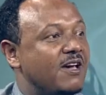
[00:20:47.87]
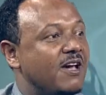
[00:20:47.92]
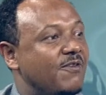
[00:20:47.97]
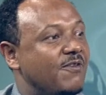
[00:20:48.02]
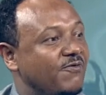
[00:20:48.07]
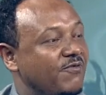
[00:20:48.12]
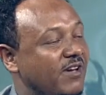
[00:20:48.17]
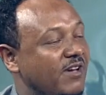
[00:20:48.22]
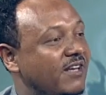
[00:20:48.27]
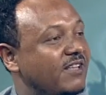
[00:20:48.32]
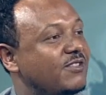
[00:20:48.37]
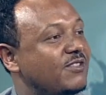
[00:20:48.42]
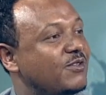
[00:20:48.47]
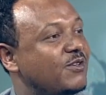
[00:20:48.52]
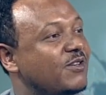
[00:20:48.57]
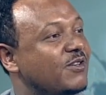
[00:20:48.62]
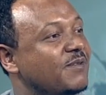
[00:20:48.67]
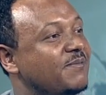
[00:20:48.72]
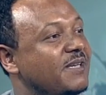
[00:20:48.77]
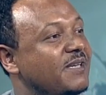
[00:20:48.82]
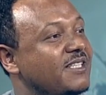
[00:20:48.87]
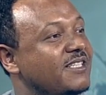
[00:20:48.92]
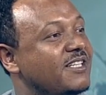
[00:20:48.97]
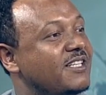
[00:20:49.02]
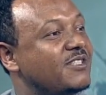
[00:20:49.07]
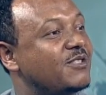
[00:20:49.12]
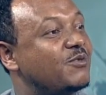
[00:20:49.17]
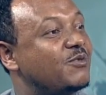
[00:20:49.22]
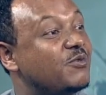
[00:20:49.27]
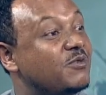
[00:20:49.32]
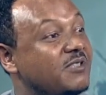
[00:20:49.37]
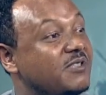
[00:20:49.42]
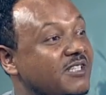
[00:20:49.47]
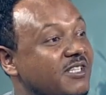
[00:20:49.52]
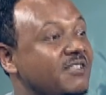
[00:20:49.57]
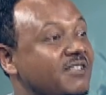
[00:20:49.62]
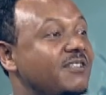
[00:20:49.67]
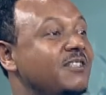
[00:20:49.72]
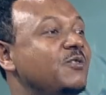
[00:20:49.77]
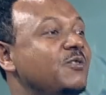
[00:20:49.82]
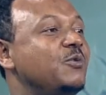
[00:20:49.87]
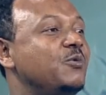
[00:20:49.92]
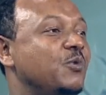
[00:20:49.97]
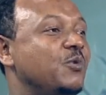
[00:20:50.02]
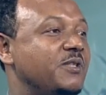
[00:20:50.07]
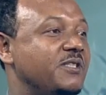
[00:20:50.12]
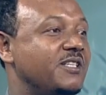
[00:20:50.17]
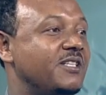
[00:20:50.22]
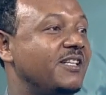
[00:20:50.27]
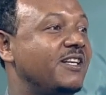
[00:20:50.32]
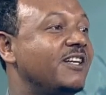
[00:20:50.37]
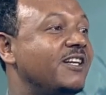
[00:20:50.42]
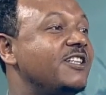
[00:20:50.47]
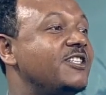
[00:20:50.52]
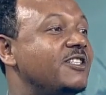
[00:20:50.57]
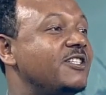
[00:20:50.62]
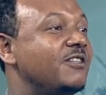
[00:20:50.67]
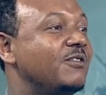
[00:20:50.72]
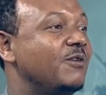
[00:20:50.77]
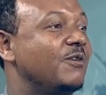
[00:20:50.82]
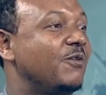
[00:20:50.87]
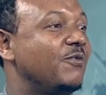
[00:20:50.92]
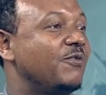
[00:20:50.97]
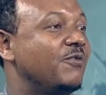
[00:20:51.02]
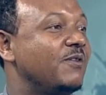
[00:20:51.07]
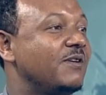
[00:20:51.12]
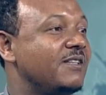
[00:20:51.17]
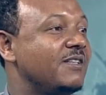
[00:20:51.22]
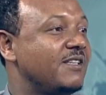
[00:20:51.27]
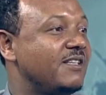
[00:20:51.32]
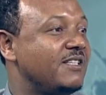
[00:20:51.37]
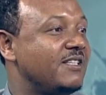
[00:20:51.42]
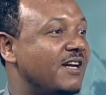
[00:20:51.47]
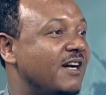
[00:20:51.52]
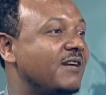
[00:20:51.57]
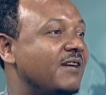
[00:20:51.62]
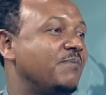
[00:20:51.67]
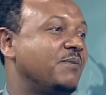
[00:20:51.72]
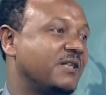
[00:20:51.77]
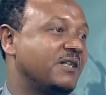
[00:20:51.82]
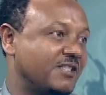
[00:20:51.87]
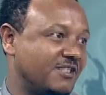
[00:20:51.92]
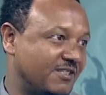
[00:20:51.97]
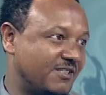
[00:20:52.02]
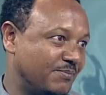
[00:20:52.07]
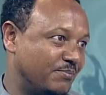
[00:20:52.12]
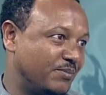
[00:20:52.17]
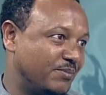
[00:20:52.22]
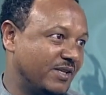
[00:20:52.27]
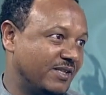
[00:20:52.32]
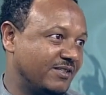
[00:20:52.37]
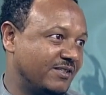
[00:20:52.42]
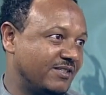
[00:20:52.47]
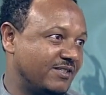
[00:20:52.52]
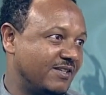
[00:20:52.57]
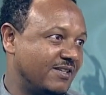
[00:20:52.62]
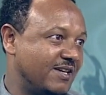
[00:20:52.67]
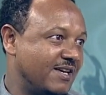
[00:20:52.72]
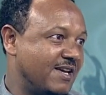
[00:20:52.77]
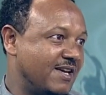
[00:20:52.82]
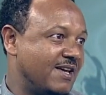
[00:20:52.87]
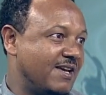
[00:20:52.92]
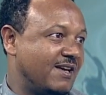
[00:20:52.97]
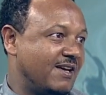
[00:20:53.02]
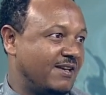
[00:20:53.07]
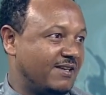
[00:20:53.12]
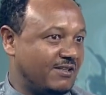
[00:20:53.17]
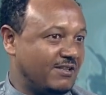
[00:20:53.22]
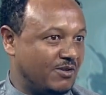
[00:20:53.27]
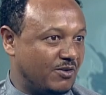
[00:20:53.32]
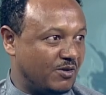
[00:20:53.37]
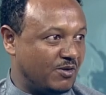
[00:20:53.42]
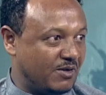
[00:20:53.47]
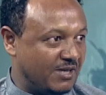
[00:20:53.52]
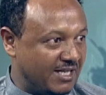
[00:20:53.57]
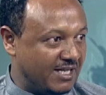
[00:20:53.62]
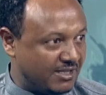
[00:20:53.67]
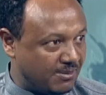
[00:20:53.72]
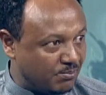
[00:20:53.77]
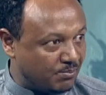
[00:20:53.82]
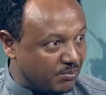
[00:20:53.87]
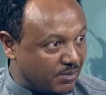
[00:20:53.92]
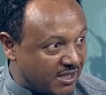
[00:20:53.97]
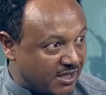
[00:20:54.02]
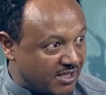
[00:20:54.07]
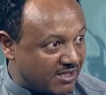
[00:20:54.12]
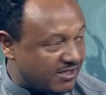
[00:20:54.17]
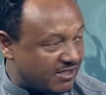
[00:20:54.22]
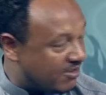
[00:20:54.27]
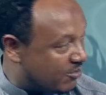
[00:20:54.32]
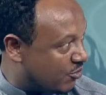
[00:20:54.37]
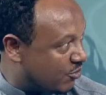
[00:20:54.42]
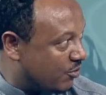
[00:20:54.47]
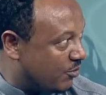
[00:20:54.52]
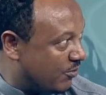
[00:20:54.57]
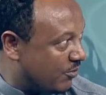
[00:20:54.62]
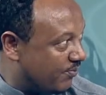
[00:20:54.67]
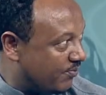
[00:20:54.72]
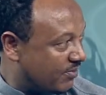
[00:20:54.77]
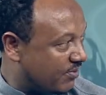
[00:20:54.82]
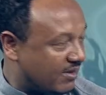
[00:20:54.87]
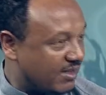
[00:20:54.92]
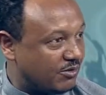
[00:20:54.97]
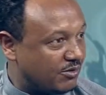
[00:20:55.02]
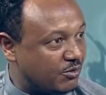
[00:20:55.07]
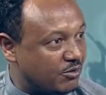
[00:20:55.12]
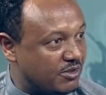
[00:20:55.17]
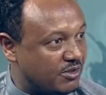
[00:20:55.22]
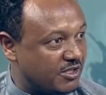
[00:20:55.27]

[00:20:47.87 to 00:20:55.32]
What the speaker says: a very strong message to this new generation of young participants. You know, it bridged the two